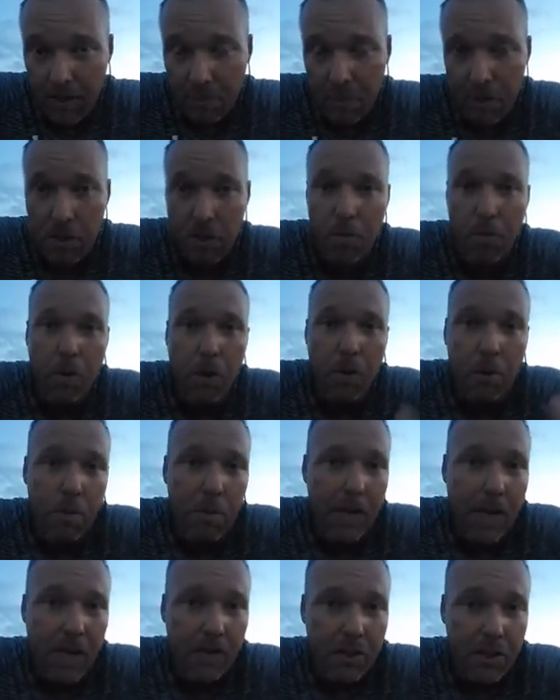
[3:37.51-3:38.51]
but you
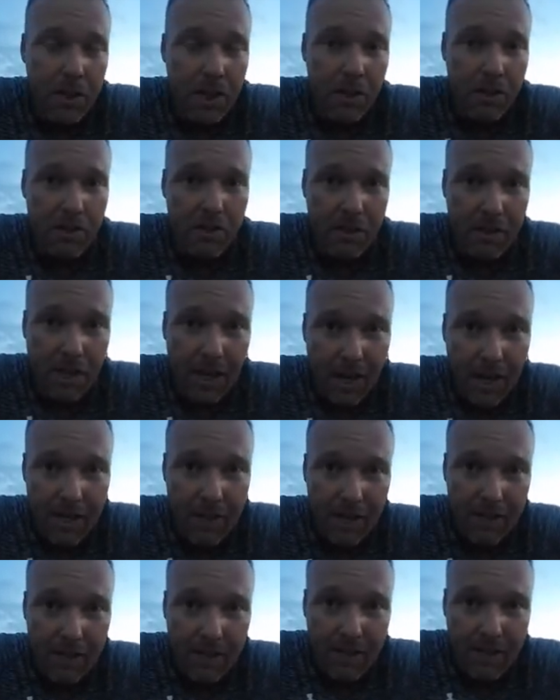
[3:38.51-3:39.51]
probably haven't changed your
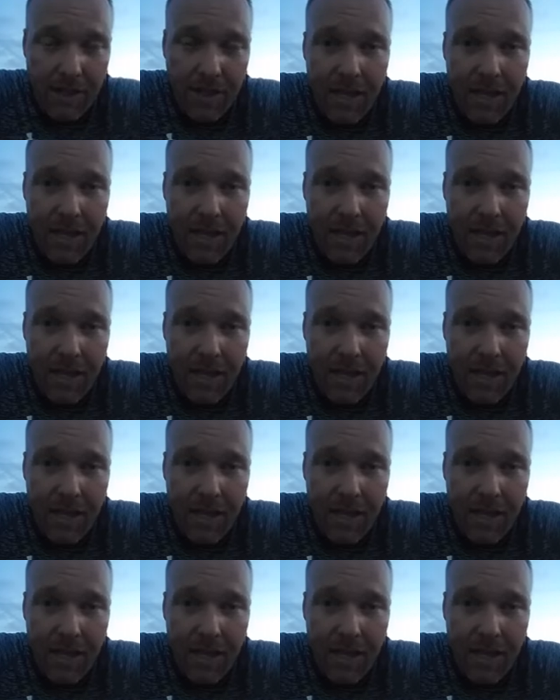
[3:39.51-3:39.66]
diet.